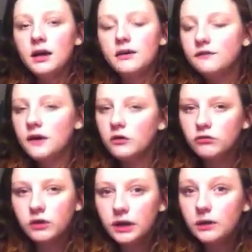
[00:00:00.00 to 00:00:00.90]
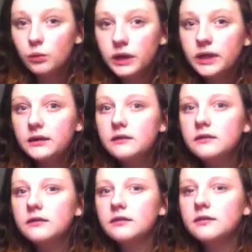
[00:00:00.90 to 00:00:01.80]
and it felt really weird
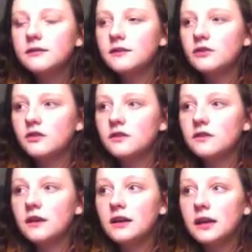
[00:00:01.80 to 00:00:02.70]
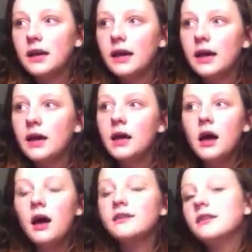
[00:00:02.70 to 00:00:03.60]
to just suddenly...
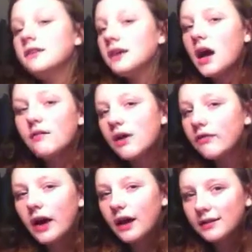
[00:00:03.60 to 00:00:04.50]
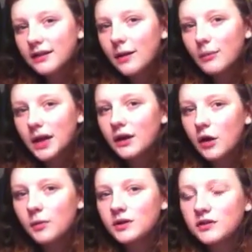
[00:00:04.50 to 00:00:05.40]
I don't think I've ever had that many
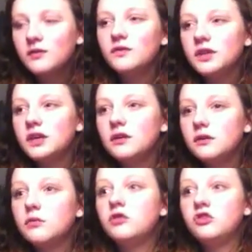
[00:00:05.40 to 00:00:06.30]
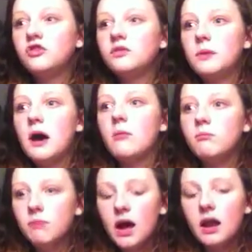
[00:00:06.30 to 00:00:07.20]
comments on a video that was just
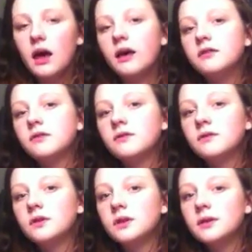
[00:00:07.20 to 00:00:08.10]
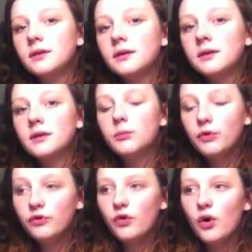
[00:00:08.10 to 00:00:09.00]
about my life
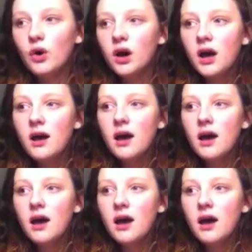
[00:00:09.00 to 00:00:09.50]
before,